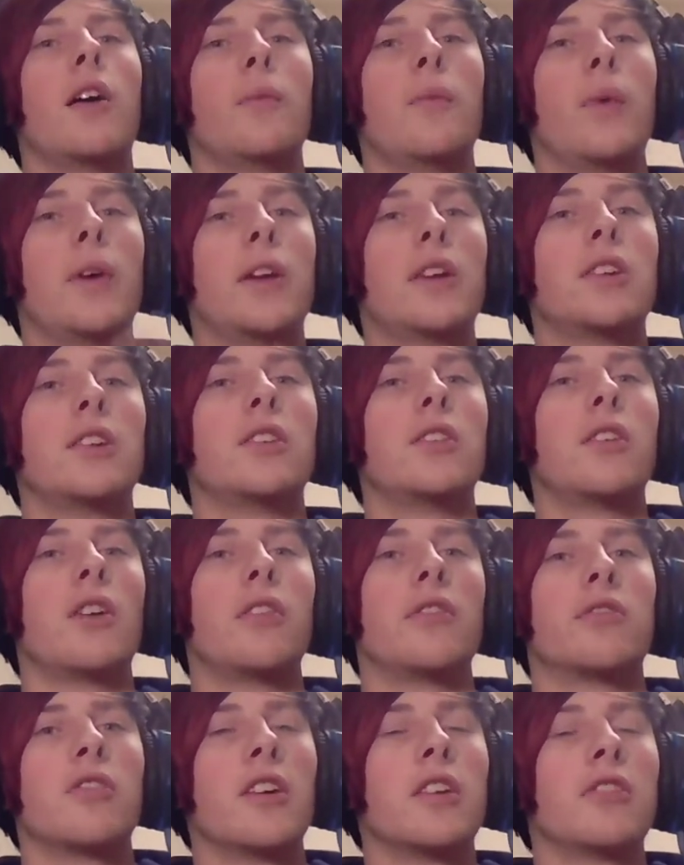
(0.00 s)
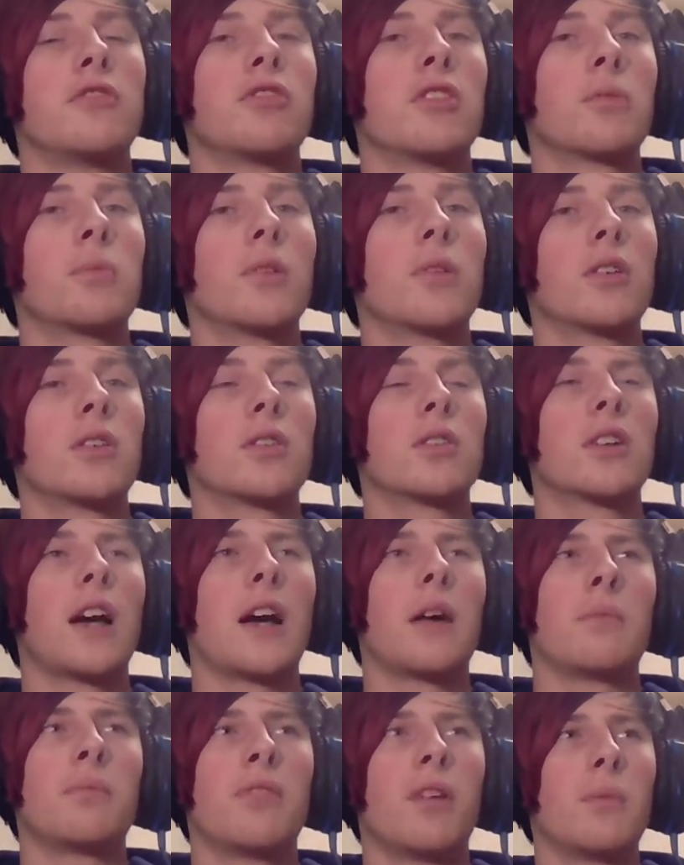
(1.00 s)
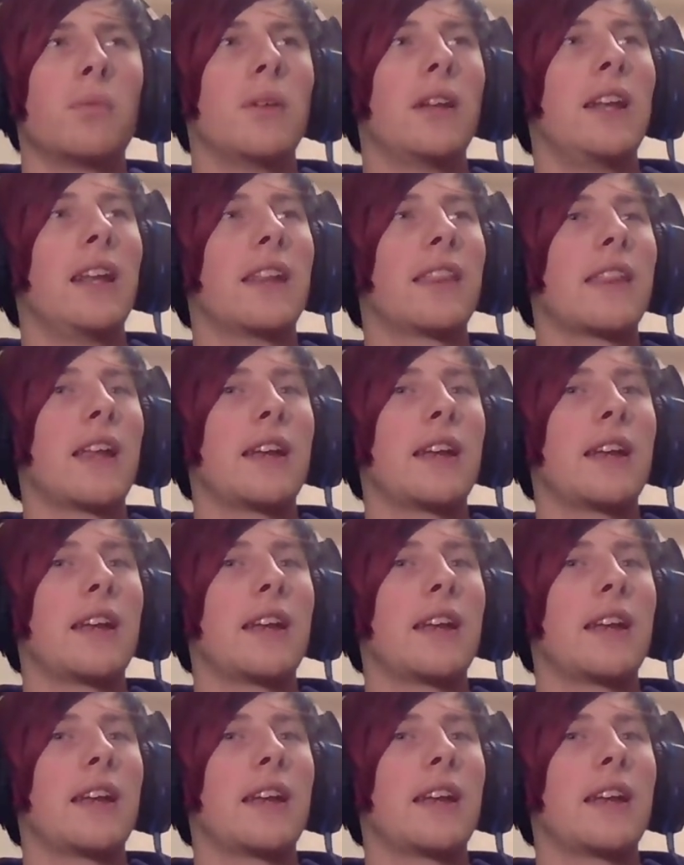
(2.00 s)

which is over at Truckbook, I'll probably link that